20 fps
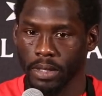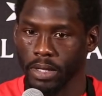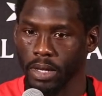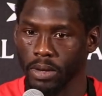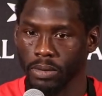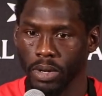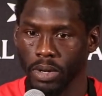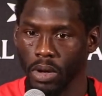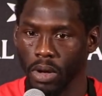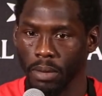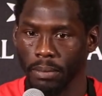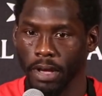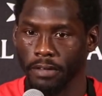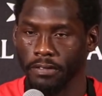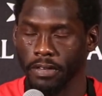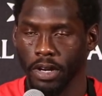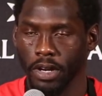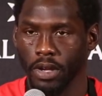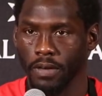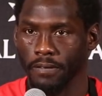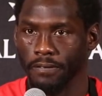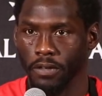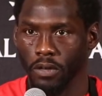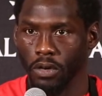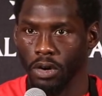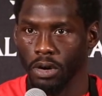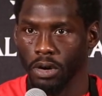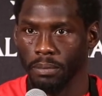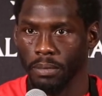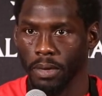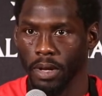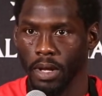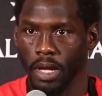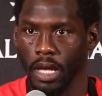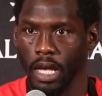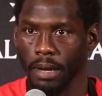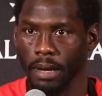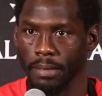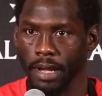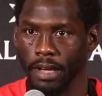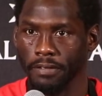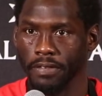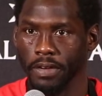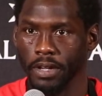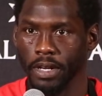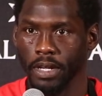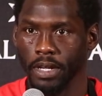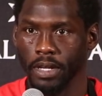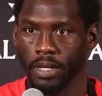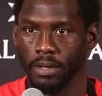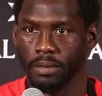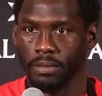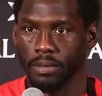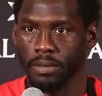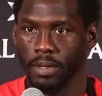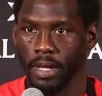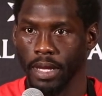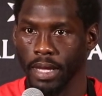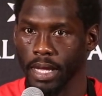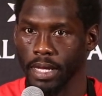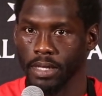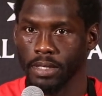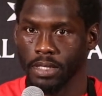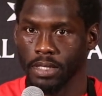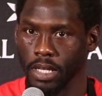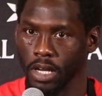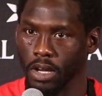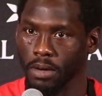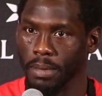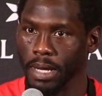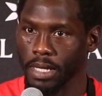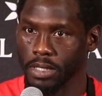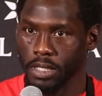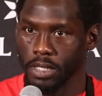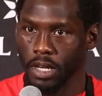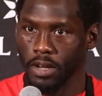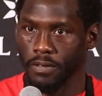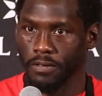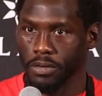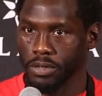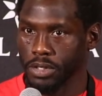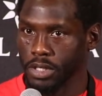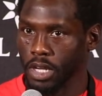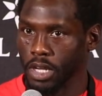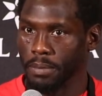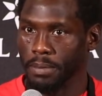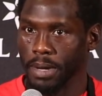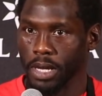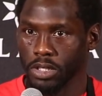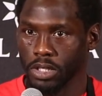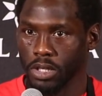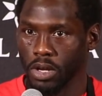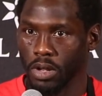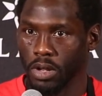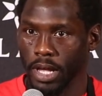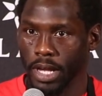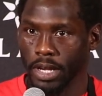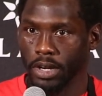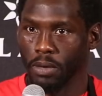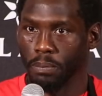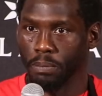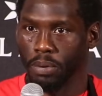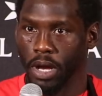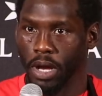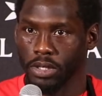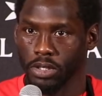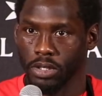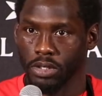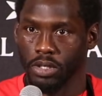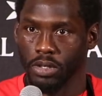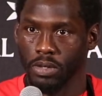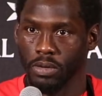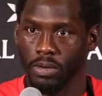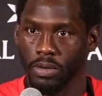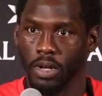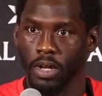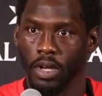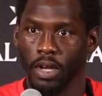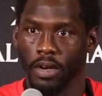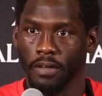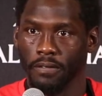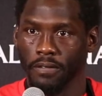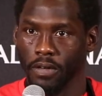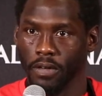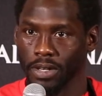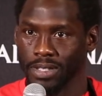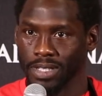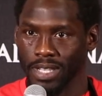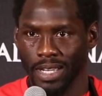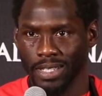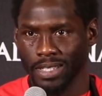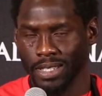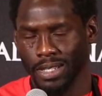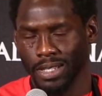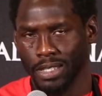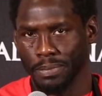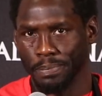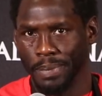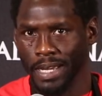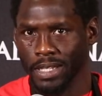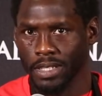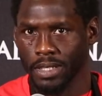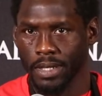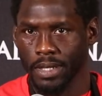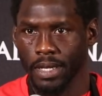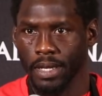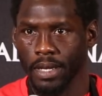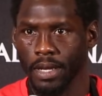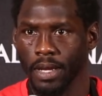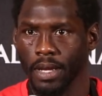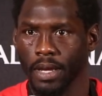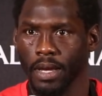You know, no, I'm not finna conform. I'm not finna, again, sell myself or sell my soul. I ain't no prostitute for attention, especially.